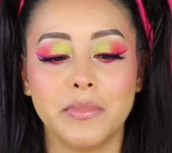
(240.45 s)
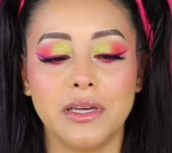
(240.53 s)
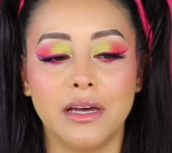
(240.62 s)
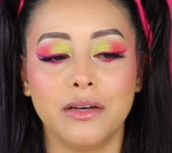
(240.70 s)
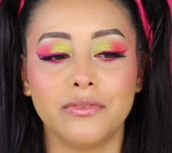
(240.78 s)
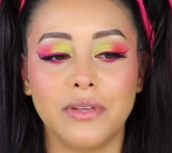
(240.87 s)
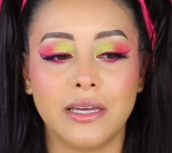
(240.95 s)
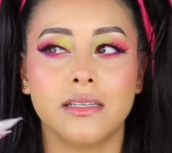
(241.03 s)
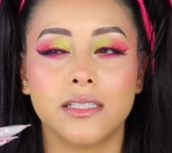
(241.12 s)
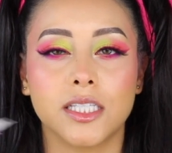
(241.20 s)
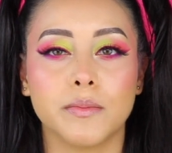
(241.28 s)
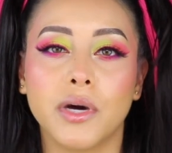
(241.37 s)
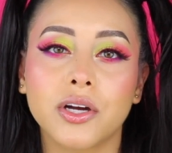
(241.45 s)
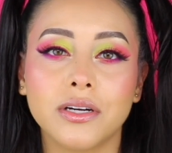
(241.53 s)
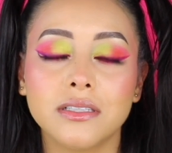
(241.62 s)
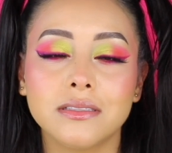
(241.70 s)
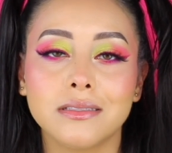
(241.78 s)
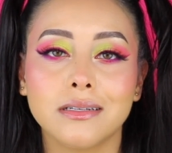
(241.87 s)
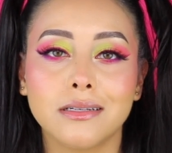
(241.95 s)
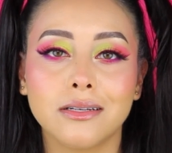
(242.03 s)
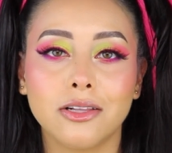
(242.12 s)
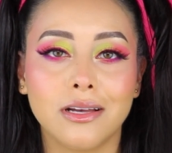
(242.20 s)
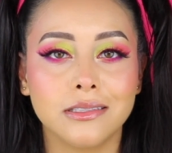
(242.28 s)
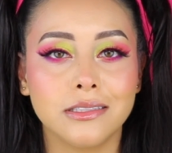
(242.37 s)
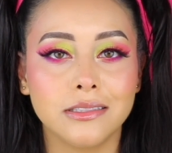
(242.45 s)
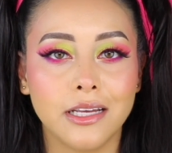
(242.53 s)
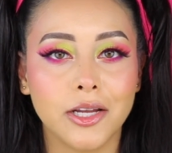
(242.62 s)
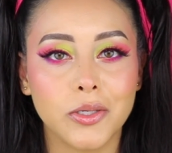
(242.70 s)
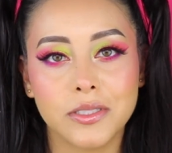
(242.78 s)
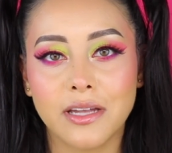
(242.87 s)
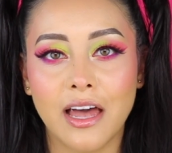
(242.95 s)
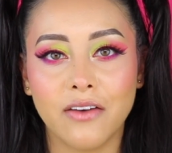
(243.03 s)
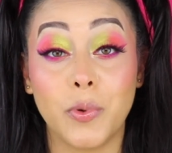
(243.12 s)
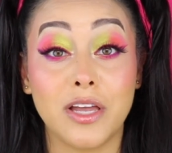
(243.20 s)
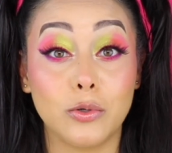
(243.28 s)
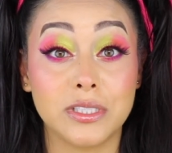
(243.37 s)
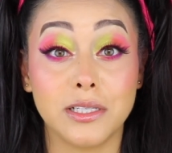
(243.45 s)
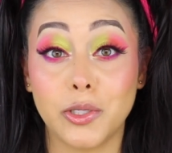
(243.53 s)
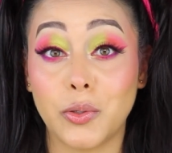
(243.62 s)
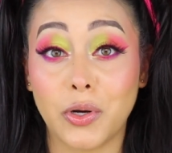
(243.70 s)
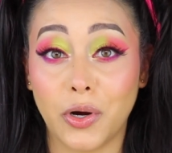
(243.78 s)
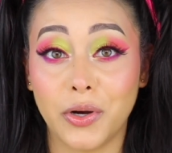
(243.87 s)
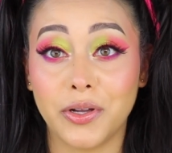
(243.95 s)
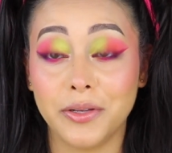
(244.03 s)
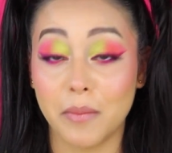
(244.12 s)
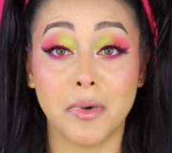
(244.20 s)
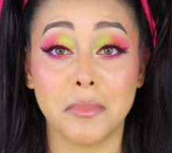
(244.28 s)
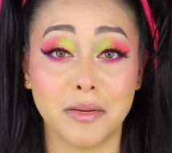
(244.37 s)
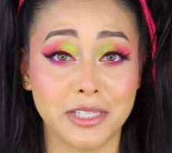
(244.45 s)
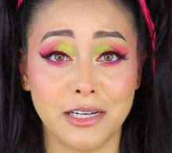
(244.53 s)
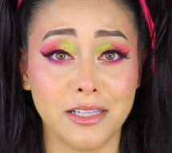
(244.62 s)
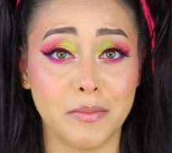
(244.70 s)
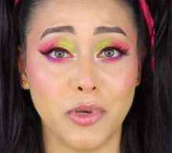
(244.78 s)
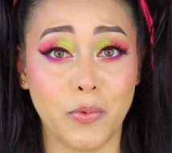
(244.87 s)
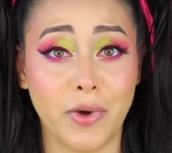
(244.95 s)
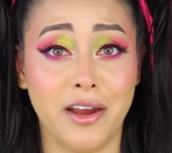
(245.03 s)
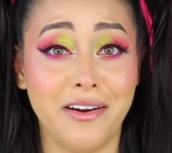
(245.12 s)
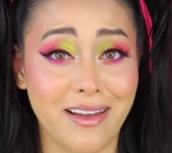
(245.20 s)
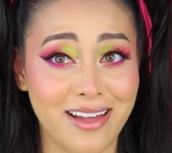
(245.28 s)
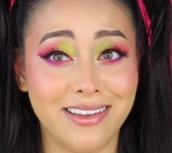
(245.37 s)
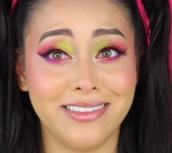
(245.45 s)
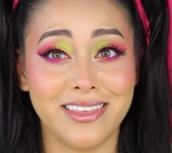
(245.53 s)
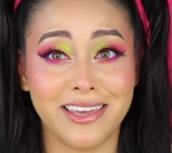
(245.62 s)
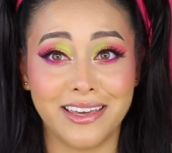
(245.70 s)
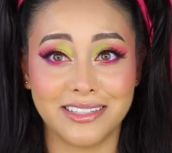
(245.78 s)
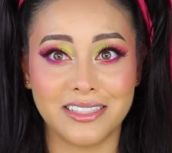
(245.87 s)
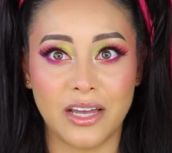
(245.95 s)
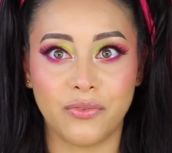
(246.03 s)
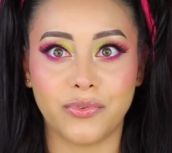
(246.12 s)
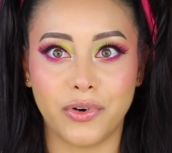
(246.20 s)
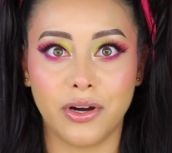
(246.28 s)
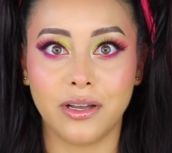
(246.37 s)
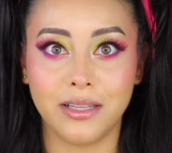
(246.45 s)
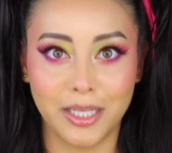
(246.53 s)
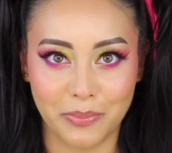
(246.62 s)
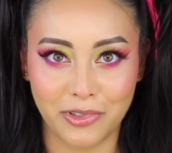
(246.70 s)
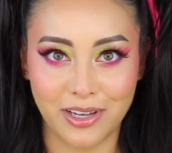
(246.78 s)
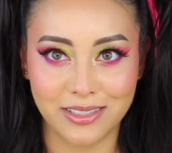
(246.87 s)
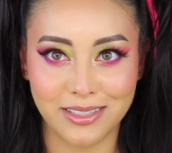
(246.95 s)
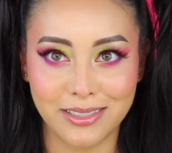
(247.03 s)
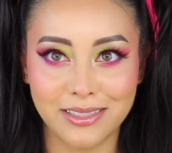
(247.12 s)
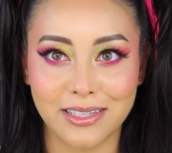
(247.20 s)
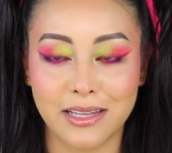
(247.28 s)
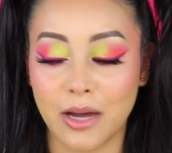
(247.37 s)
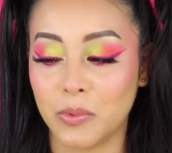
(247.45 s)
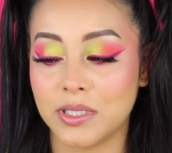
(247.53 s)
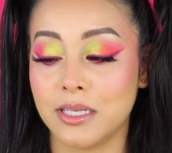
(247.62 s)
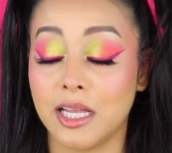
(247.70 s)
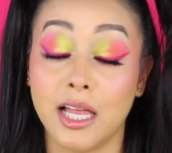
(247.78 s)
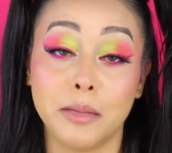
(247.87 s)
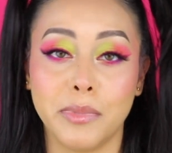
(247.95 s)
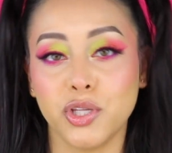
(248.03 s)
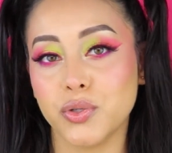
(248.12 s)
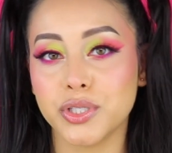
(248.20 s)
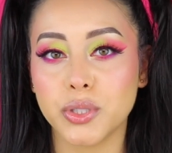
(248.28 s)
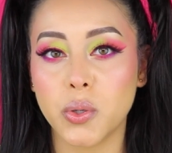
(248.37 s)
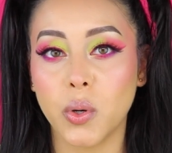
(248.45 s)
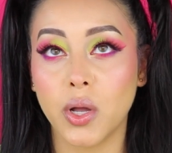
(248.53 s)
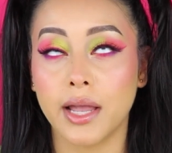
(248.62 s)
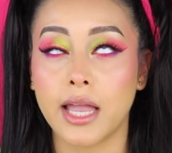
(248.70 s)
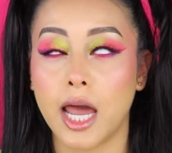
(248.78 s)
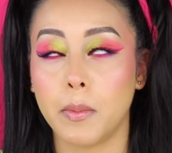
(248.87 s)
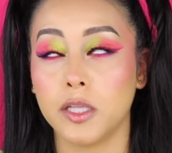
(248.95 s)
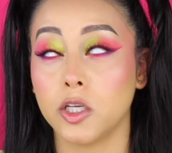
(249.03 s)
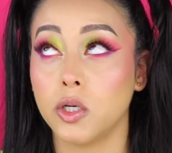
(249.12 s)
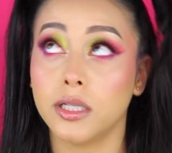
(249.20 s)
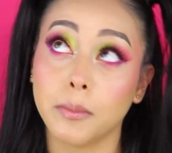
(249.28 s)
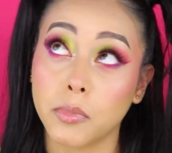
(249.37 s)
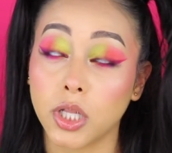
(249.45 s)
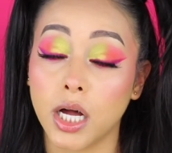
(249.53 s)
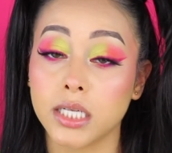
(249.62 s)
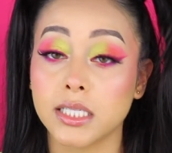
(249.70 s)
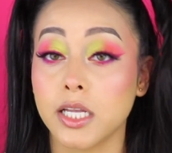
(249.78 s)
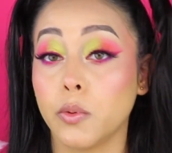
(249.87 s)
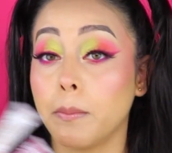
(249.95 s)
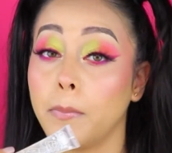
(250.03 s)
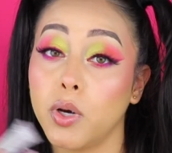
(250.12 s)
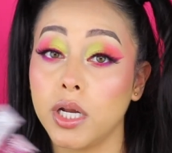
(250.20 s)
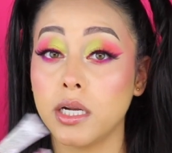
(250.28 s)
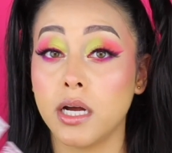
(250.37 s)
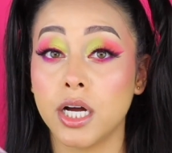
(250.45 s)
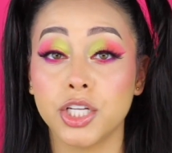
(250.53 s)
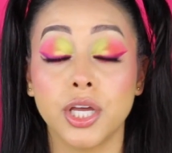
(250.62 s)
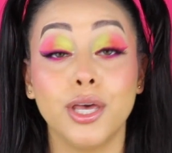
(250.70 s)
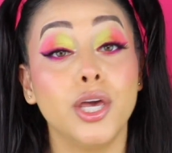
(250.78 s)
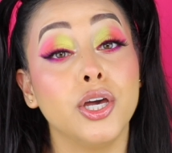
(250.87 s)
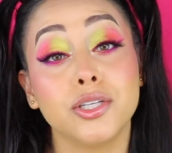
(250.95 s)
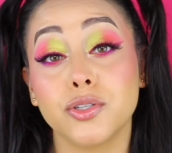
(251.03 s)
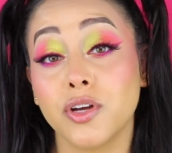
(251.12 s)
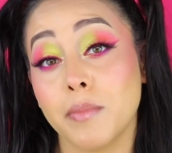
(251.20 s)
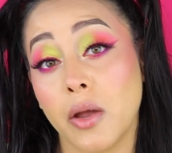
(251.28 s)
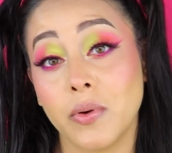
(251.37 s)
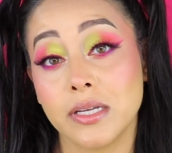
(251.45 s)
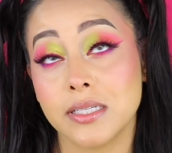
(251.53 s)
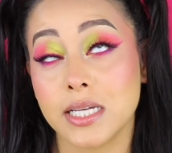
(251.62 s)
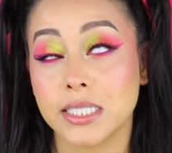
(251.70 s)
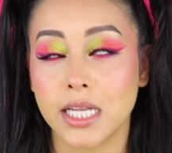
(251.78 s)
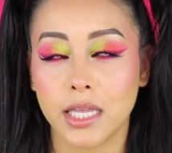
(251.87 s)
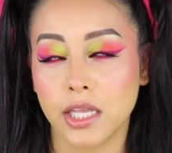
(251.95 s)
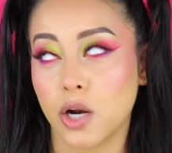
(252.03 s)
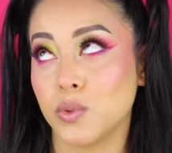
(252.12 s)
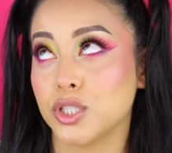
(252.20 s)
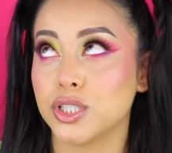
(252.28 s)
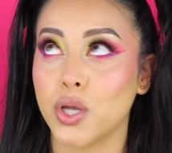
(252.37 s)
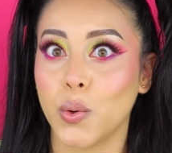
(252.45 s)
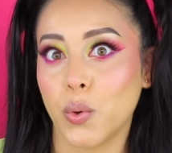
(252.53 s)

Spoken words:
me of like the Smuckers glosses that I used to have when I was a little girl, and my mom didn't let me wear anything except for lip glosses, and I was in elementary school and I had my little lip gloss and I would put it on during my recess, and I thought it was so